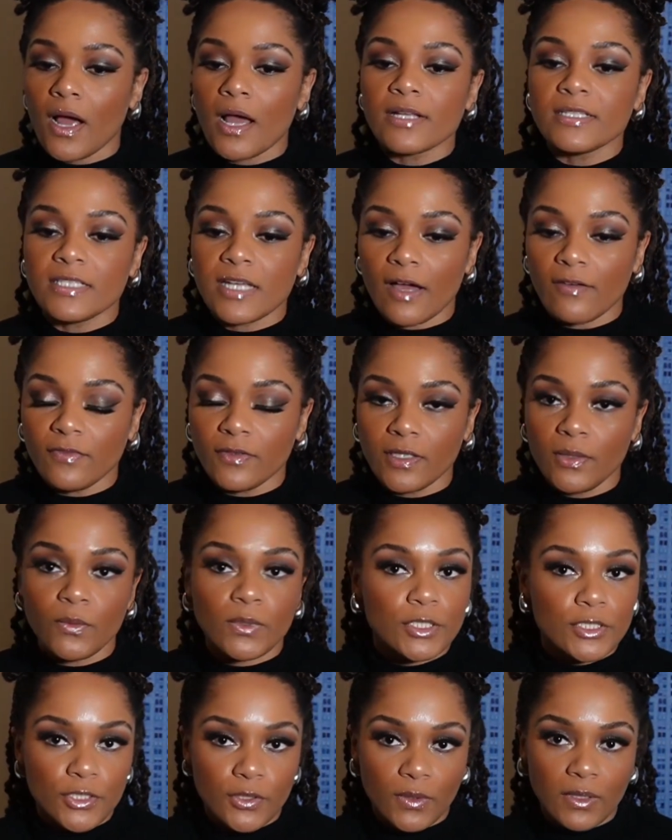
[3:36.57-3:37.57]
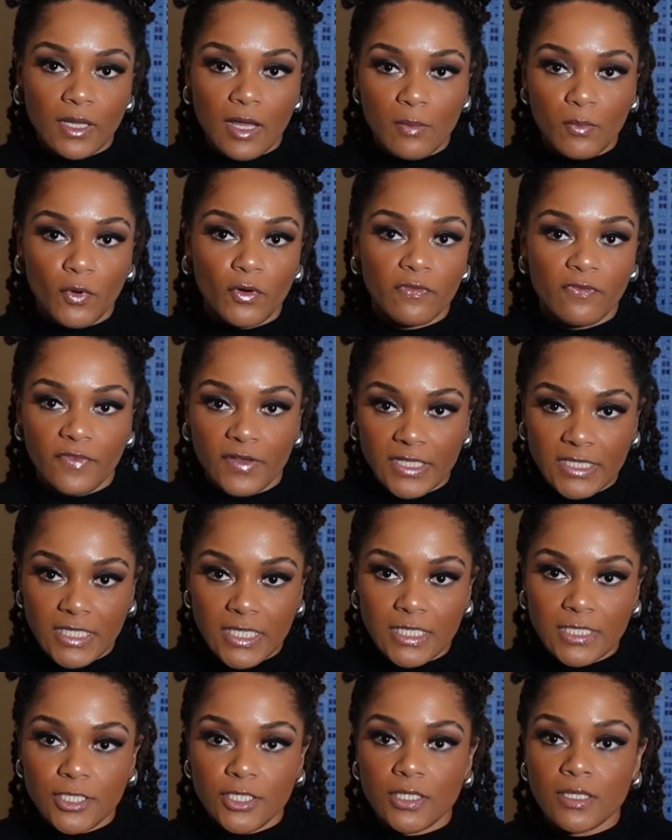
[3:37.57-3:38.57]
I definitely want to do a lot more
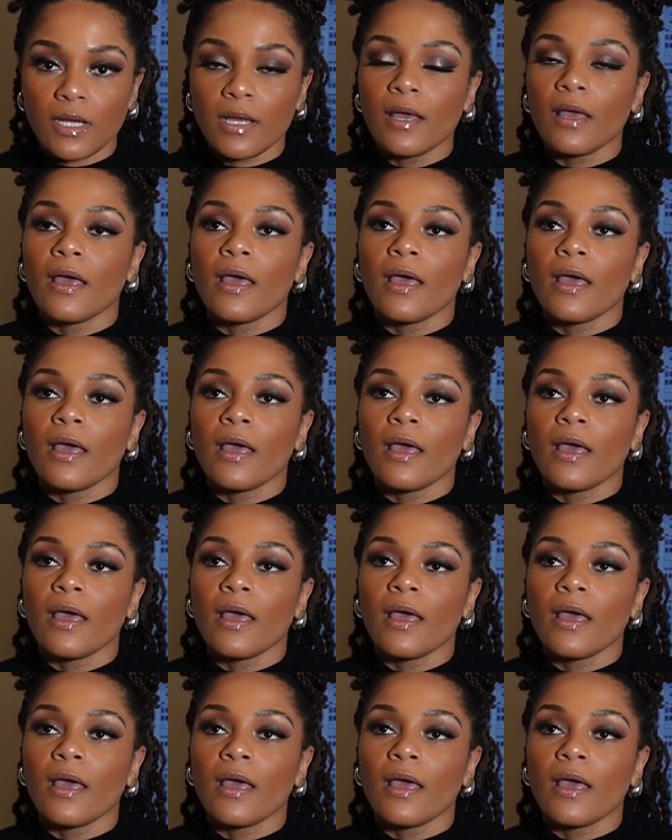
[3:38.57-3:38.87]
vintage